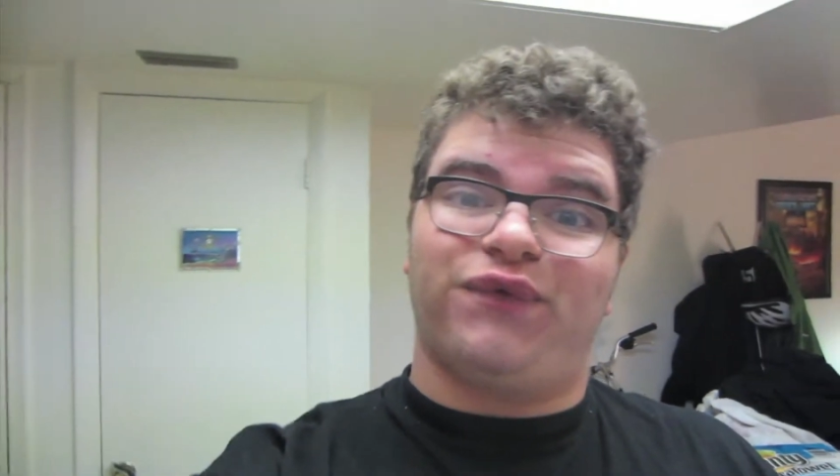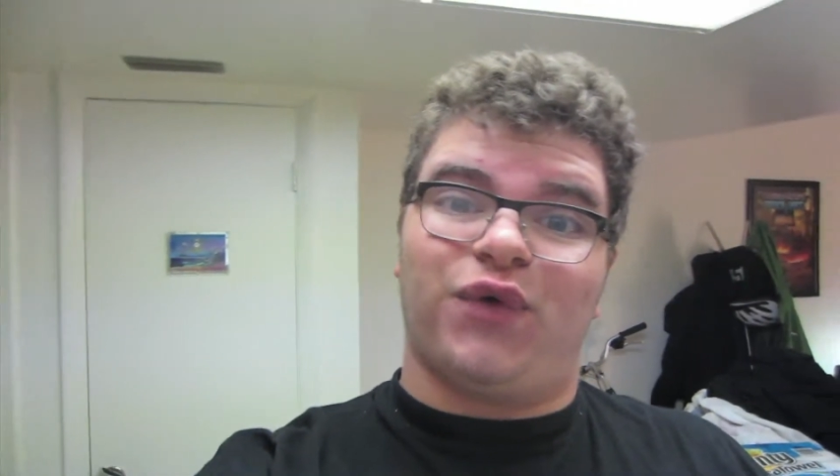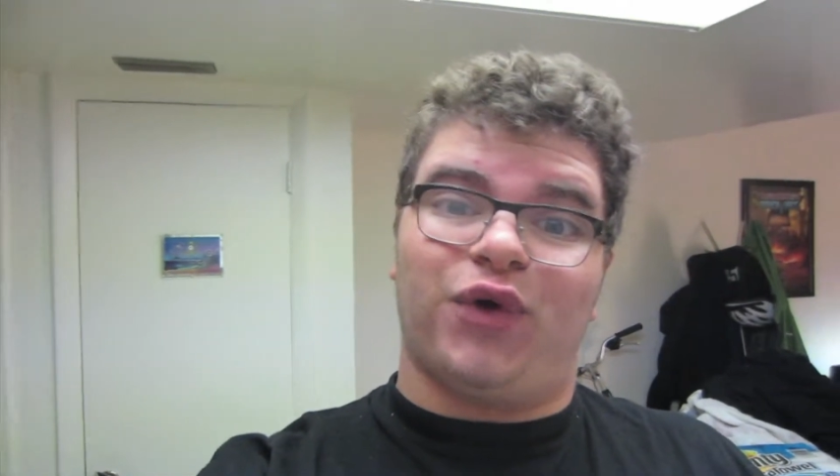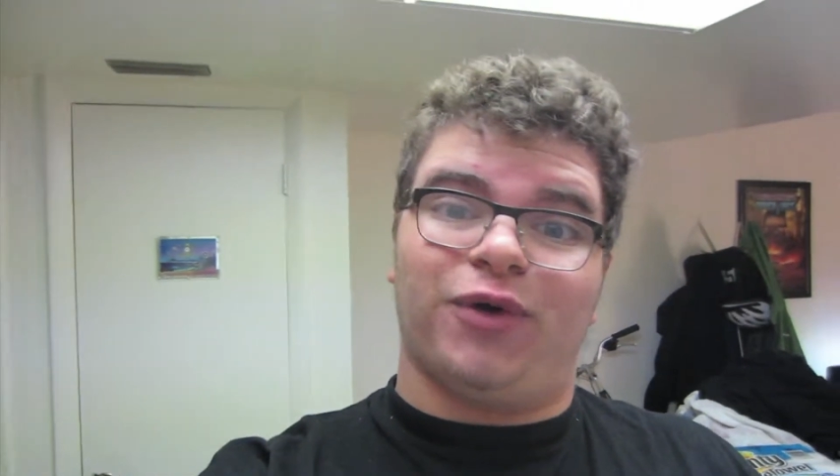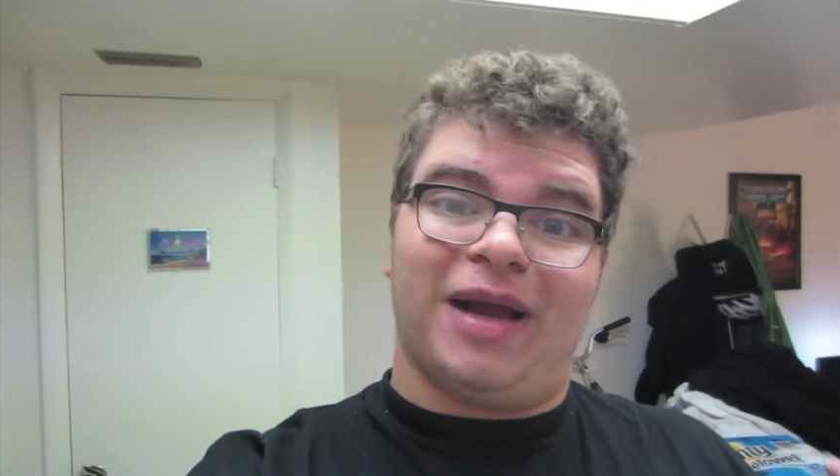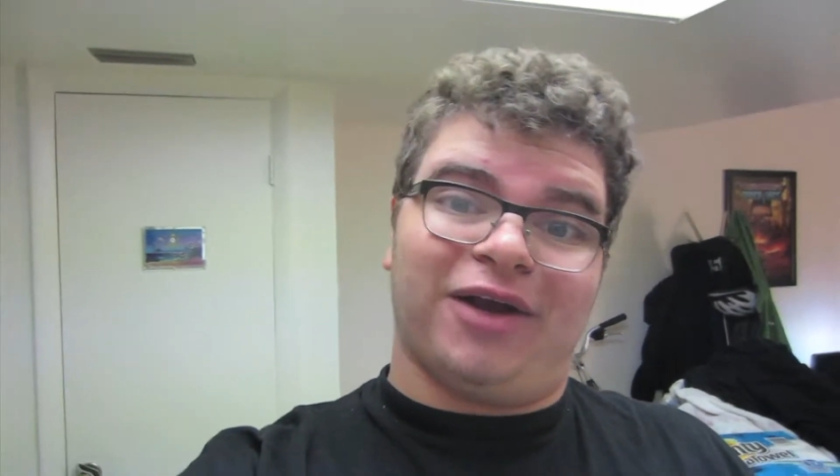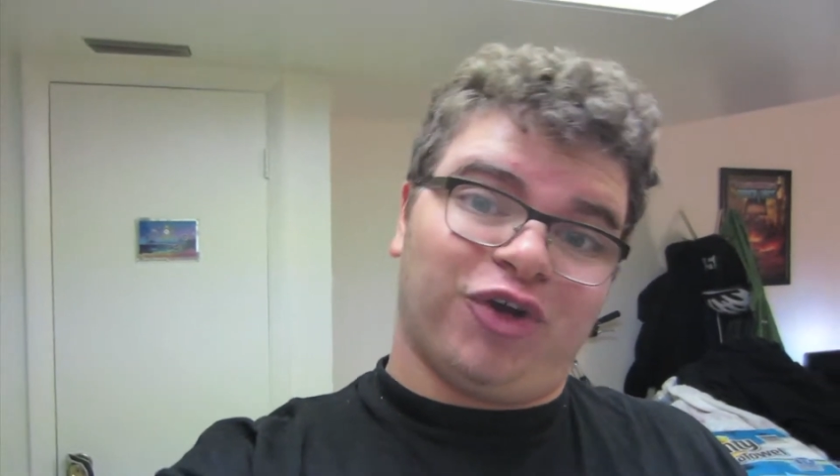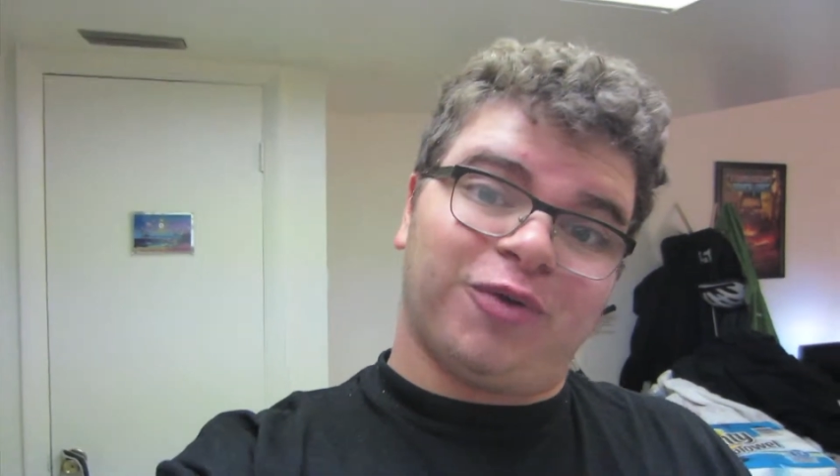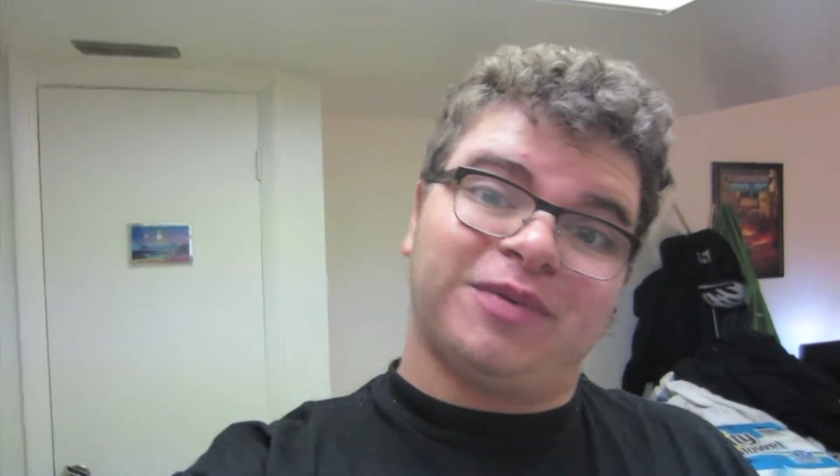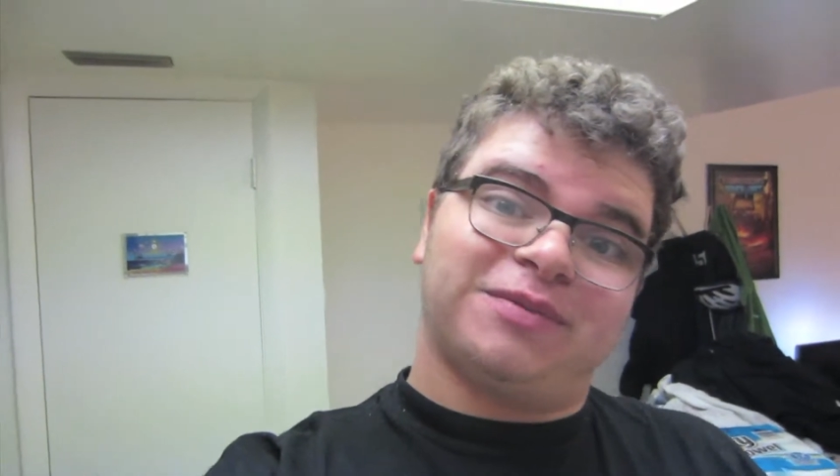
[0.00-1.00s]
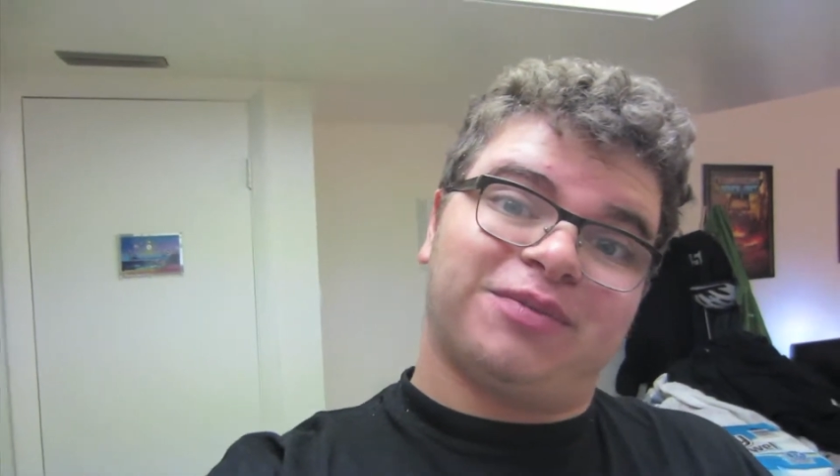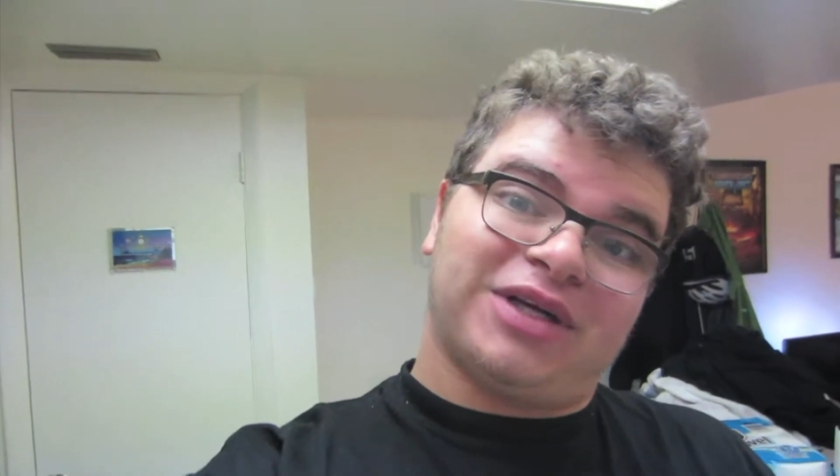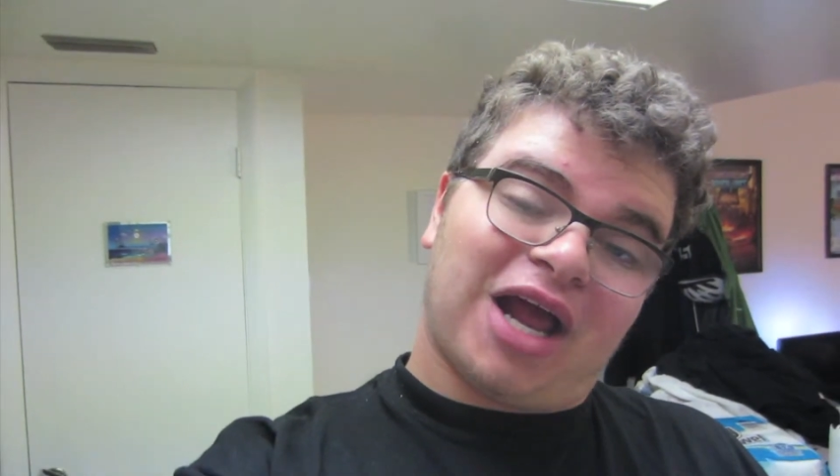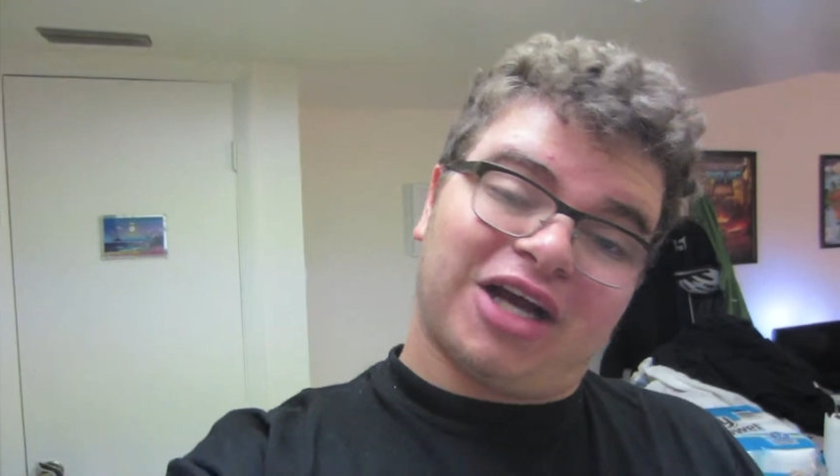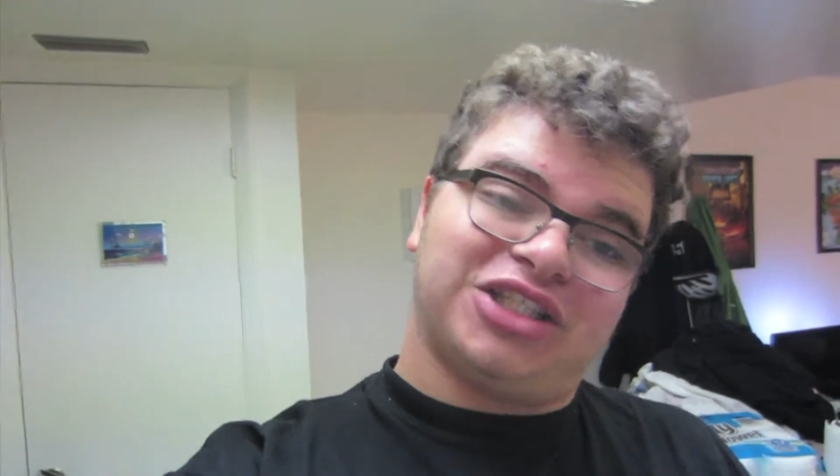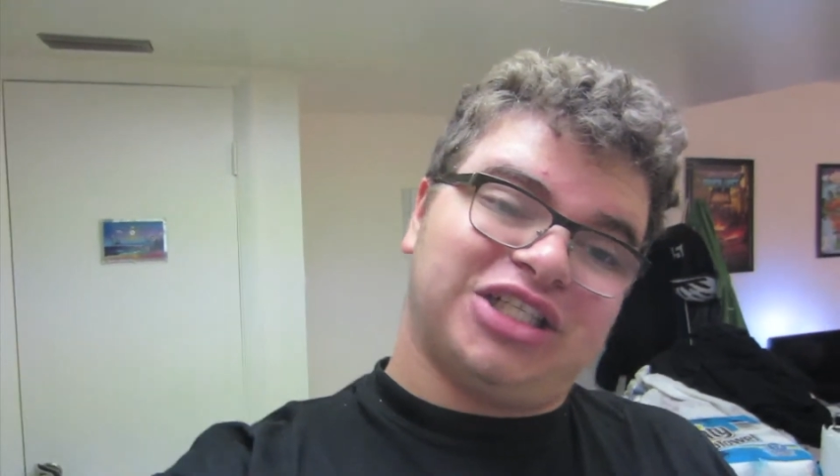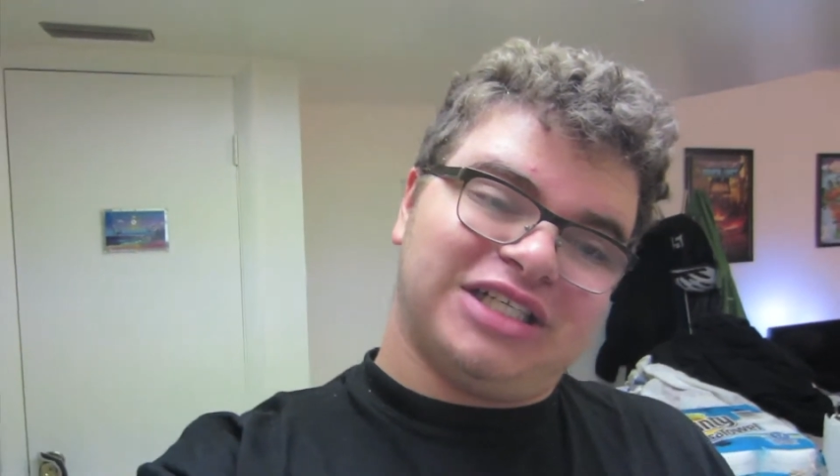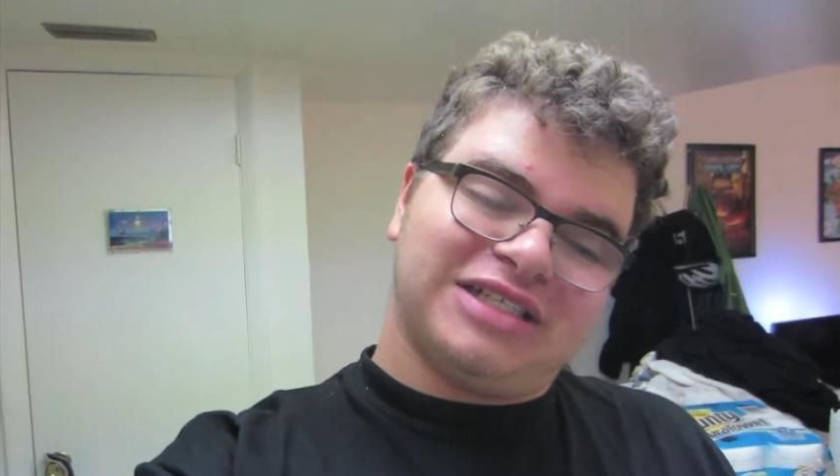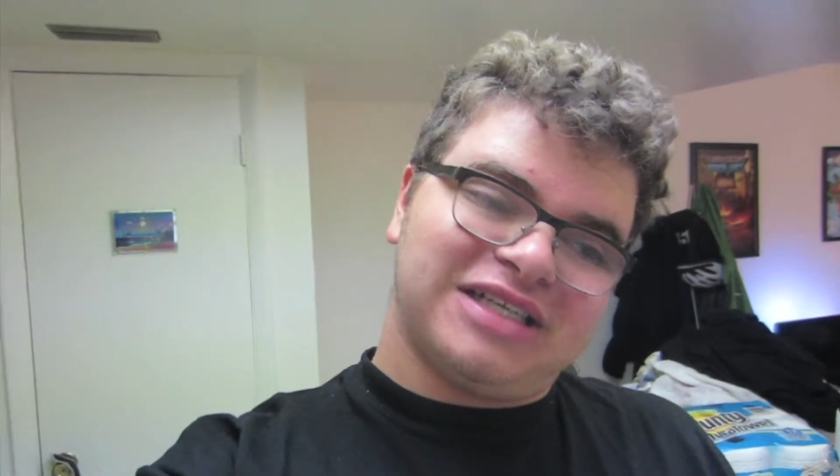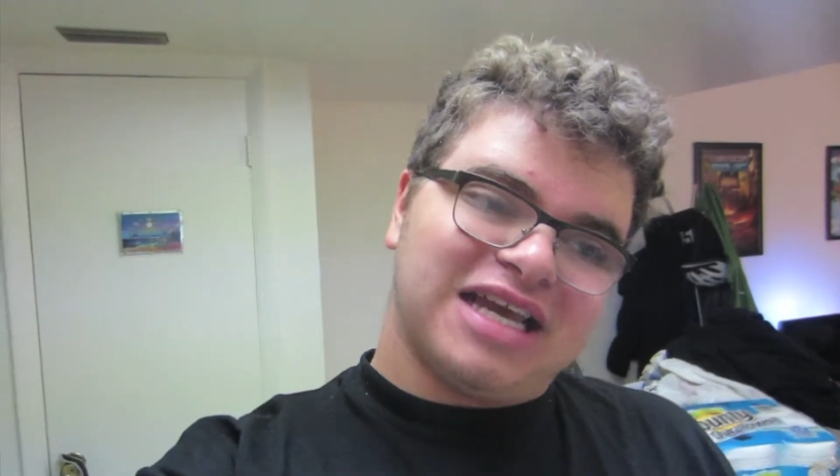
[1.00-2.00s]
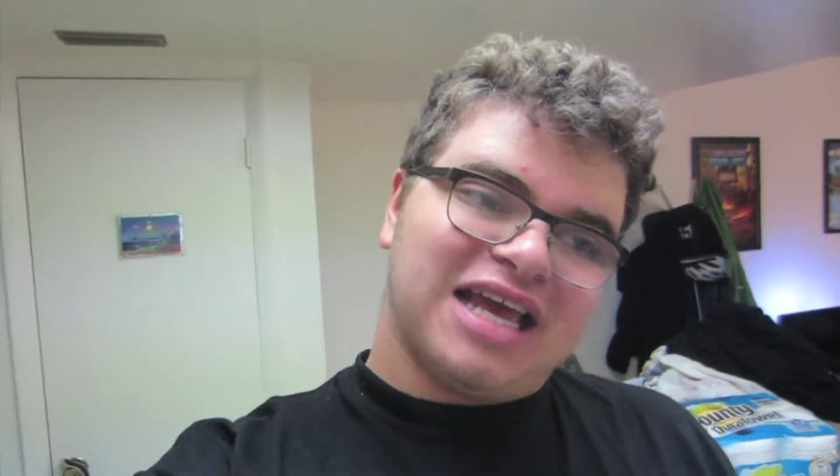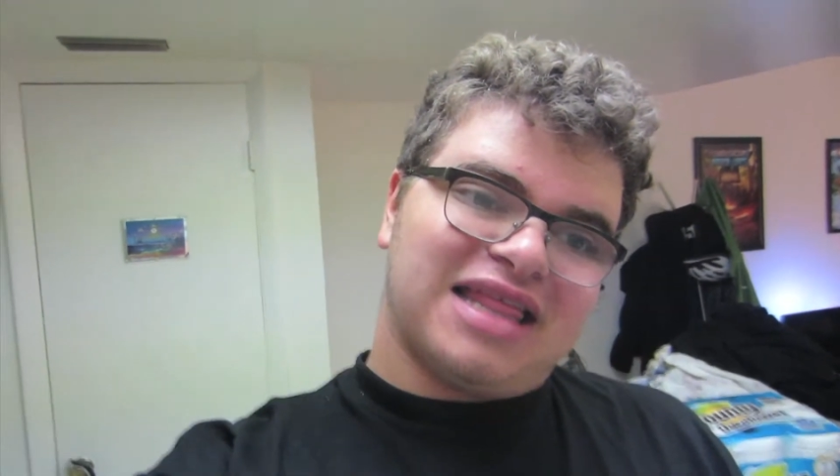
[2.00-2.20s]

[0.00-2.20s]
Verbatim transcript: for my group's production